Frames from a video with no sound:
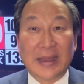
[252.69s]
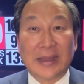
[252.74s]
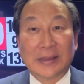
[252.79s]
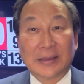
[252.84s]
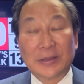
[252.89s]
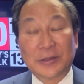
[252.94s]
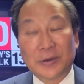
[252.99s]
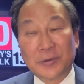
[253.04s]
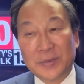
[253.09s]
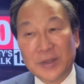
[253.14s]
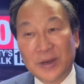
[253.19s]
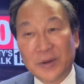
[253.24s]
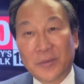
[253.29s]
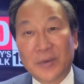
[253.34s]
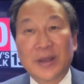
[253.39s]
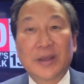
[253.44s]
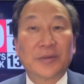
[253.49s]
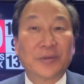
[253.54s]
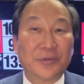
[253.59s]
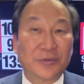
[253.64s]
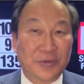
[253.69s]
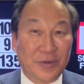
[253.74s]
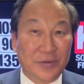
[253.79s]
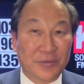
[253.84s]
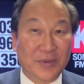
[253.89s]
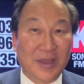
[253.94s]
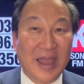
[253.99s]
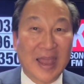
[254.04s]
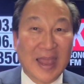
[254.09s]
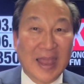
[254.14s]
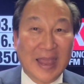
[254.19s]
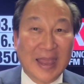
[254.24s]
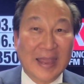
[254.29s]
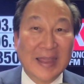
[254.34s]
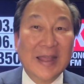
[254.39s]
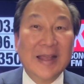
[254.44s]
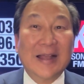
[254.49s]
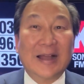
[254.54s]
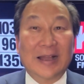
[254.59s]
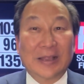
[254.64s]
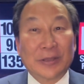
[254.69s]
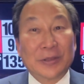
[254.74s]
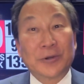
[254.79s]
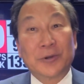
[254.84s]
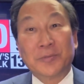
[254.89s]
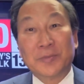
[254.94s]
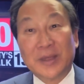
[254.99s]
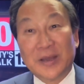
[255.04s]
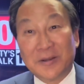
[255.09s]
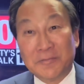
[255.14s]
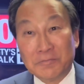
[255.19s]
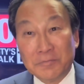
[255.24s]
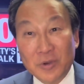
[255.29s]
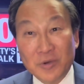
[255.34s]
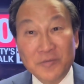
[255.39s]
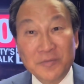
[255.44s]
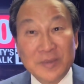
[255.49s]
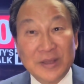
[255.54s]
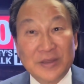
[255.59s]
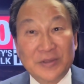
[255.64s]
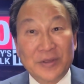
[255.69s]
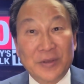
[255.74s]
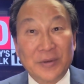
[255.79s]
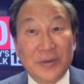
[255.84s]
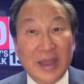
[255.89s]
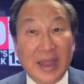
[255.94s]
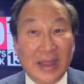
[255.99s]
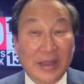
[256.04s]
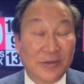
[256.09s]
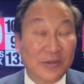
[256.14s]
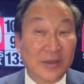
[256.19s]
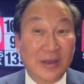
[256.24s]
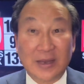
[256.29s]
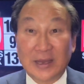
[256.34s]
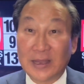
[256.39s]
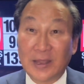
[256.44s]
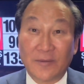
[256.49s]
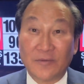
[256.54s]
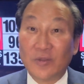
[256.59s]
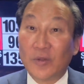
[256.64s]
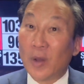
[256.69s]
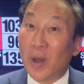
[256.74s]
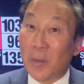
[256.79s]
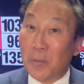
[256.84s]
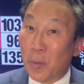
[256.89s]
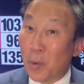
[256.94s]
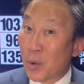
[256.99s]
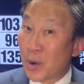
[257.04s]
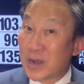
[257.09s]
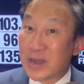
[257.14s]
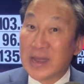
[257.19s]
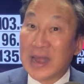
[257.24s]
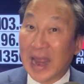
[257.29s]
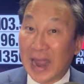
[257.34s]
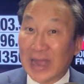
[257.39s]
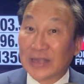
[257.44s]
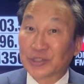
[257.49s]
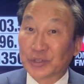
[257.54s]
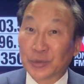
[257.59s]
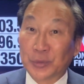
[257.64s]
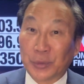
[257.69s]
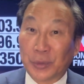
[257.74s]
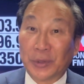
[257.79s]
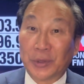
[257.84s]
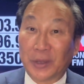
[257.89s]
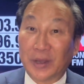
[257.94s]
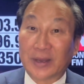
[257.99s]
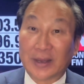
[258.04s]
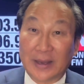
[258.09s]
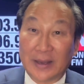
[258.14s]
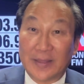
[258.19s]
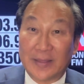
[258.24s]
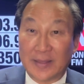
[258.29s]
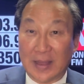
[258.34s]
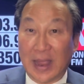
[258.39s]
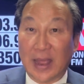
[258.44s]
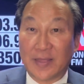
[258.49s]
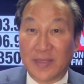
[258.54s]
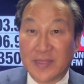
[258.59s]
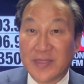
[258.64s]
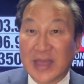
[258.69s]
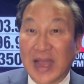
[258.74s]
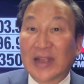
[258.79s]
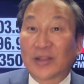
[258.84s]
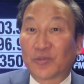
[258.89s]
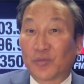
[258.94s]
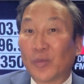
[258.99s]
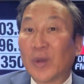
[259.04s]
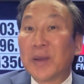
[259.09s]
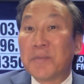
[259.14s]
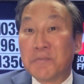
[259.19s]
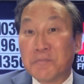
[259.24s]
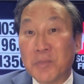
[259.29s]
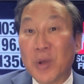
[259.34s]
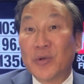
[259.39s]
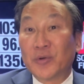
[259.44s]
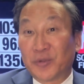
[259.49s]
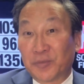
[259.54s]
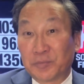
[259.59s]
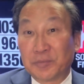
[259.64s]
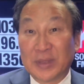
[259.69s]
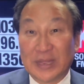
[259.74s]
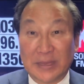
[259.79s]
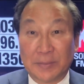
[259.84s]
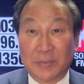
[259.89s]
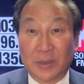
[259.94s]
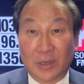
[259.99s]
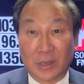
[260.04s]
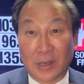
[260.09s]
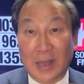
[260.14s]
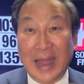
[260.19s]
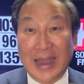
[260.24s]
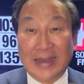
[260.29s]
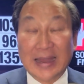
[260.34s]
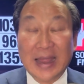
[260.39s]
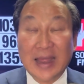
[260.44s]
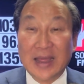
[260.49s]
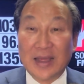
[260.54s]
A little bit of wrinkles, okay? A little bit of movement's okay. It's going to give you a more natural look, and that's what most people like.